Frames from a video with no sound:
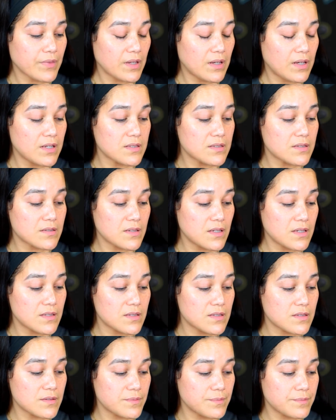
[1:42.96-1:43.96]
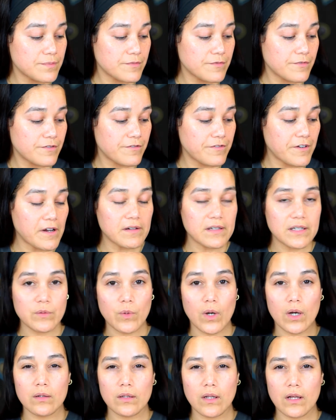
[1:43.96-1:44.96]
it's fairly
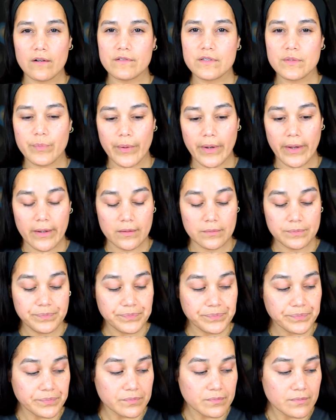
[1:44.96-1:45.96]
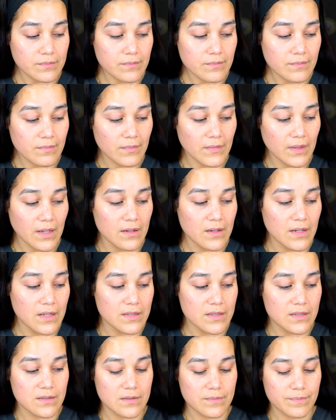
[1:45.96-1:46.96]
well loved, but
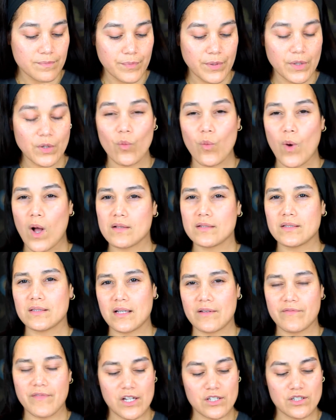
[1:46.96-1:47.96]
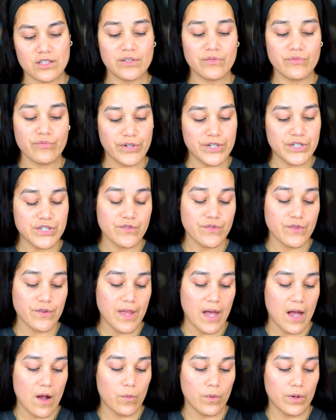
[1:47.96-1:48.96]
it's been a while since I've actually reached for
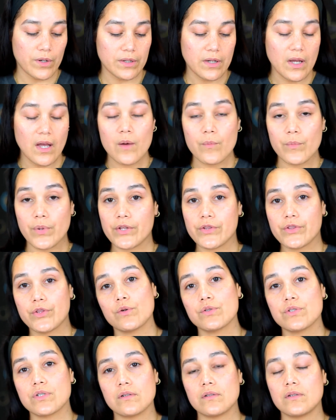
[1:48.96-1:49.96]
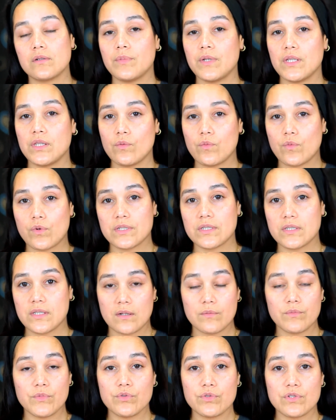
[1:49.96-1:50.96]
that one. But those are going to be the ones that
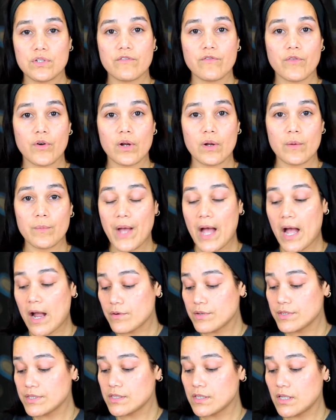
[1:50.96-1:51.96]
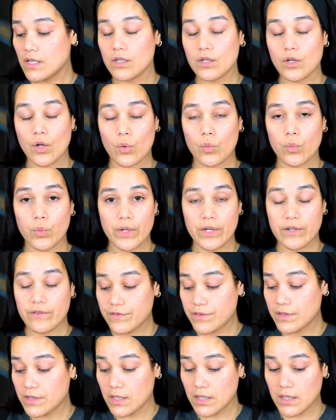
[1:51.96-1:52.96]
I'm using for comparison
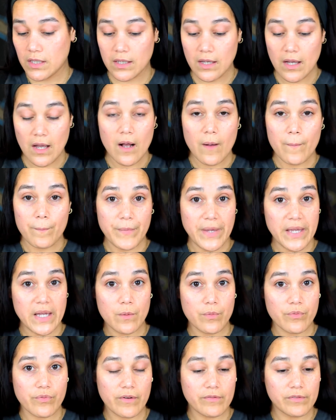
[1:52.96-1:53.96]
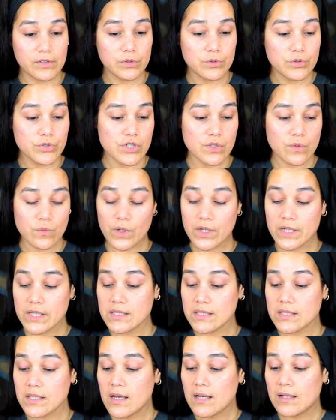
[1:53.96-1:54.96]
with the Makeup Revolution
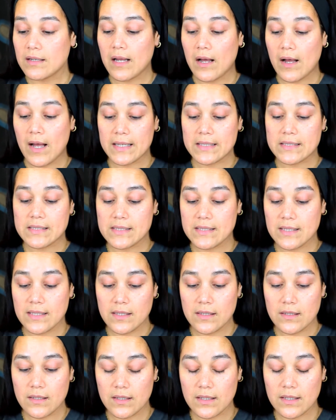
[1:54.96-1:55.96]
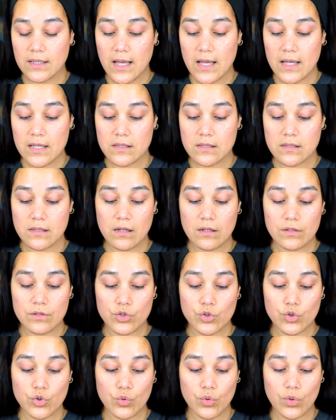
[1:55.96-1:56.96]
ones. Now I did get
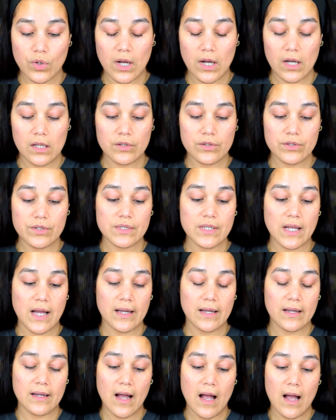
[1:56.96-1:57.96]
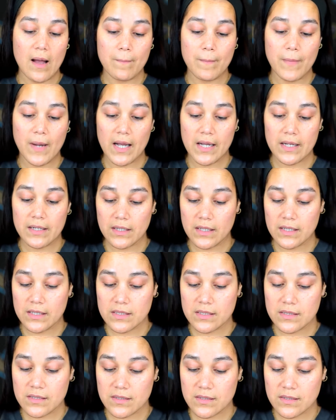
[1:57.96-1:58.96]
two colors. I got mine in
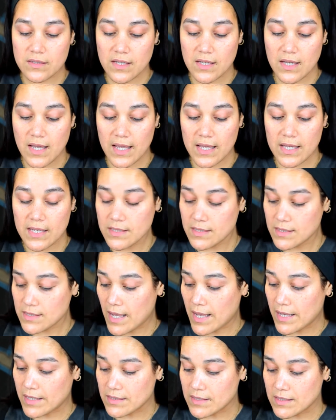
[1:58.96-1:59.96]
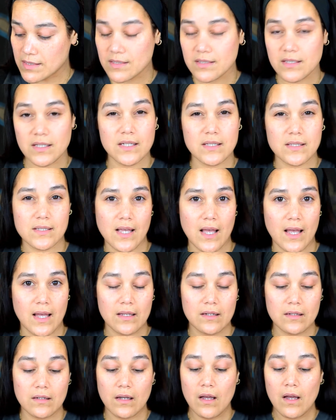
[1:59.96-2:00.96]
C8 and
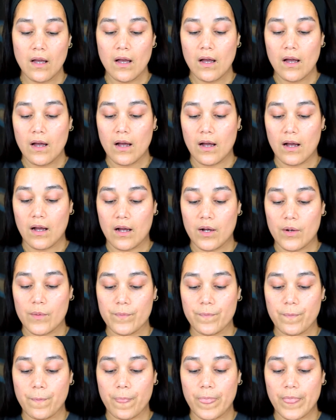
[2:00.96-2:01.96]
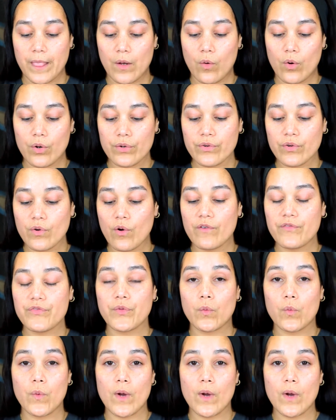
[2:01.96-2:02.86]
C10. Ordering off the